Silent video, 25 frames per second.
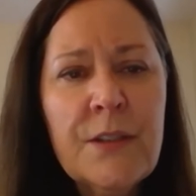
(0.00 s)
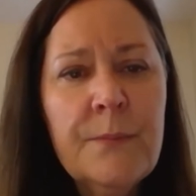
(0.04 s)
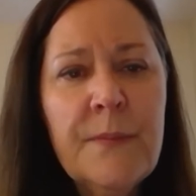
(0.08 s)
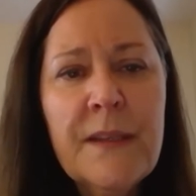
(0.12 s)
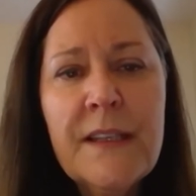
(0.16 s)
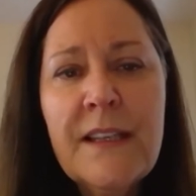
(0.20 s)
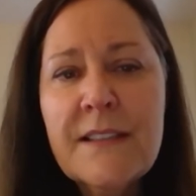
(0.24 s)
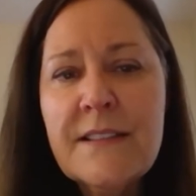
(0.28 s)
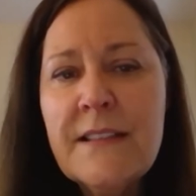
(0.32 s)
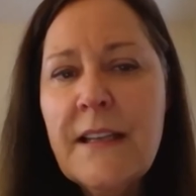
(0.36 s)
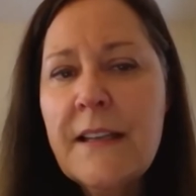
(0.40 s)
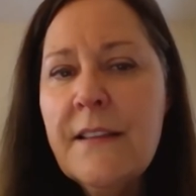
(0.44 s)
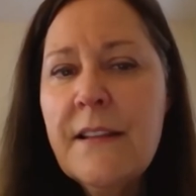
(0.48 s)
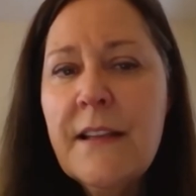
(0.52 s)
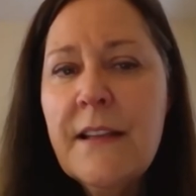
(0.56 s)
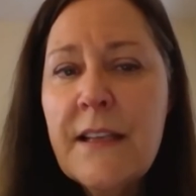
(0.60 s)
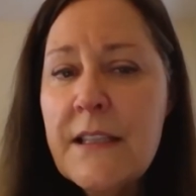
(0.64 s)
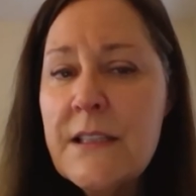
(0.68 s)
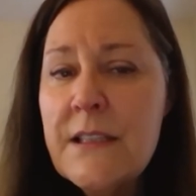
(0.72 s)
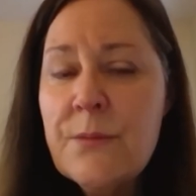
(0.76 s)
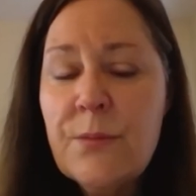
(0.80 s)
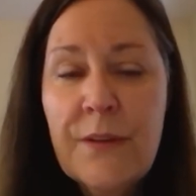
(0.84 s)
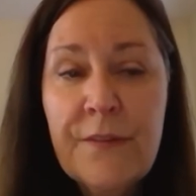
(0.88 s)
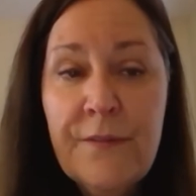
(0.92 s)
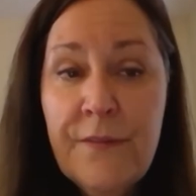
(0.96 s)
because I think
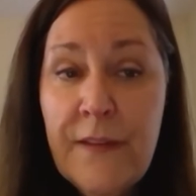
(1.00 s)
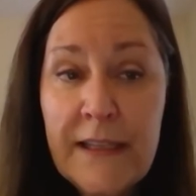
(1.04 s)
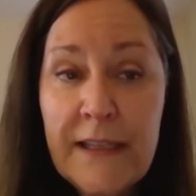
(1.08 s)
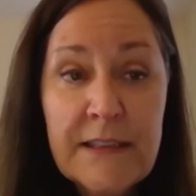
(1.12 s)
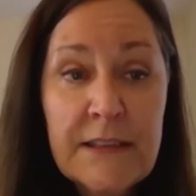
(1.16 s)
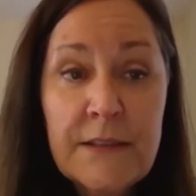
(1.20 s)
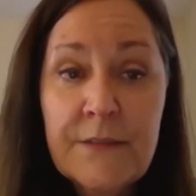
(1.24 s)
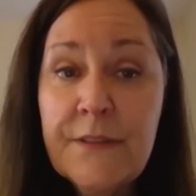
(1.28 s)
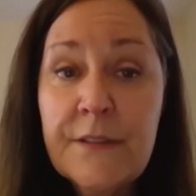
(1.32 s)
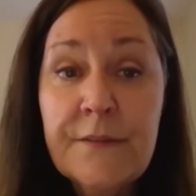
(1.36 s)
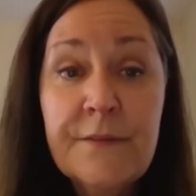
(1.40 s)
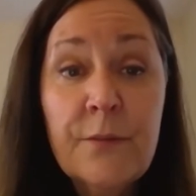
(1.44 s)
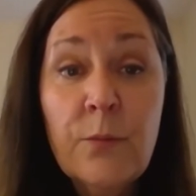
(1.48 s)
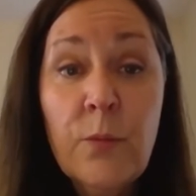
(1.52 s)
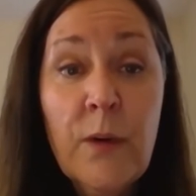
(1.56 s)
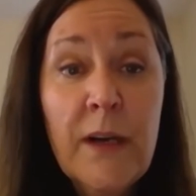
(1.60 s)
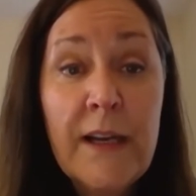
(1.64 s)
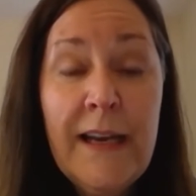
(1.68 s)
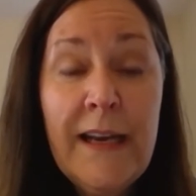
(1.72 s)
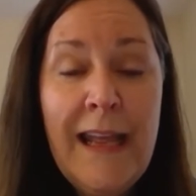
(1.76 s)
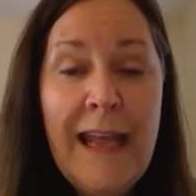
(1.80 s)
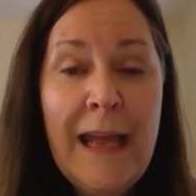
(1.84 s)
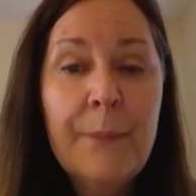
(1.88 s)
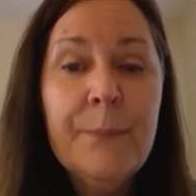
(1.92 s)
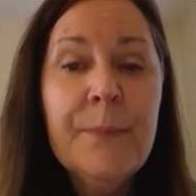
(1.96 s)
it's reflective of what
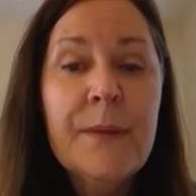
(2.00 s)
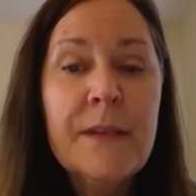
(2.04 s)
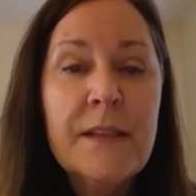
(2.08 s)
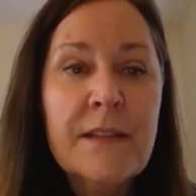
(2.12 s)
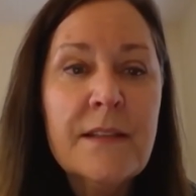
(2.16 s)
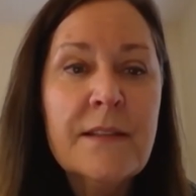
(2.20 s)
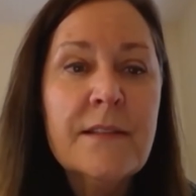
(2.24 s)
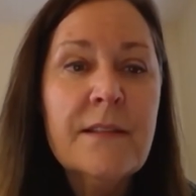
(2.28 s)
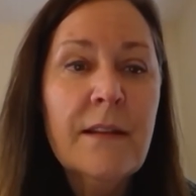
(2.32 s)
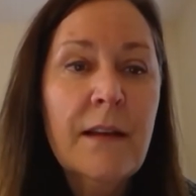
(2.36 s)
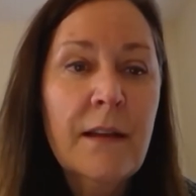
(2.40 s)
happens